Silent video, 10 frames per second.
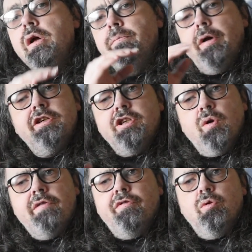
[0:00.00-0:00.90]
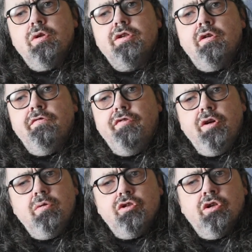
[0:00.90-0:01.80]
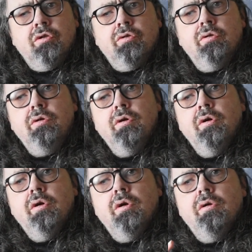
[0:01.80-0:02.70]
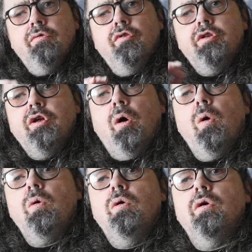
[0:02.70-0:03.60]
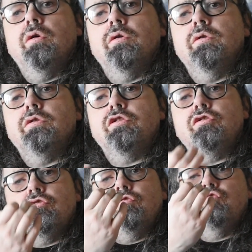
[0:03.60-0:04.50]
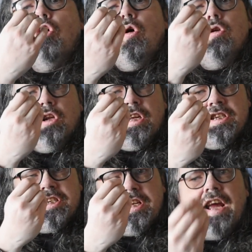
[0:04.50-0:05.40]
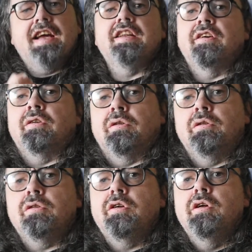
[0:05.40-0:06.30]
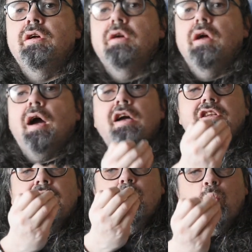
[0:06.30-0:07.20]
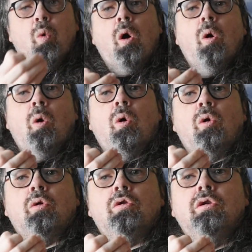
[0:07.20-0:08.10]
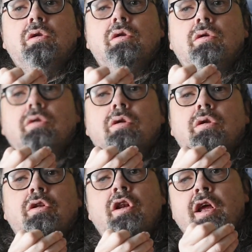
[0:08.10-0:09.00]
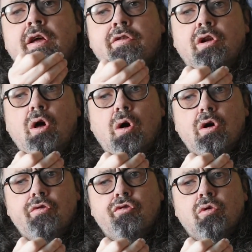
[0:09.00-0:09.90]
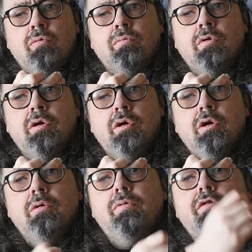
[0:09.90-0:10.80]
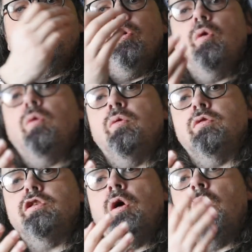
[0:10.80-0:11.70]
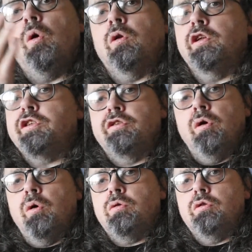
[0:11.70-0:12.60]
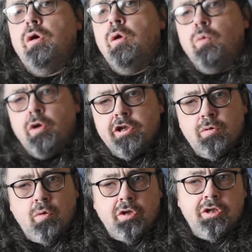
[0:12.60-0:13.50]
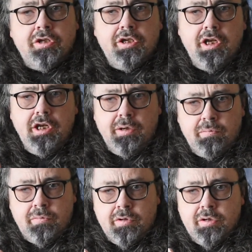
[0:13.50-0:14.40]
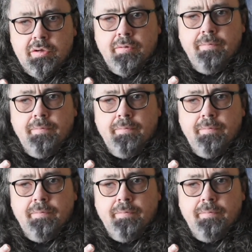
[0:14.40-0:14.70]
Much to everyone's confusion, the dog strongly signalled at a wall near the locker room. But of course, all is not always what it seems.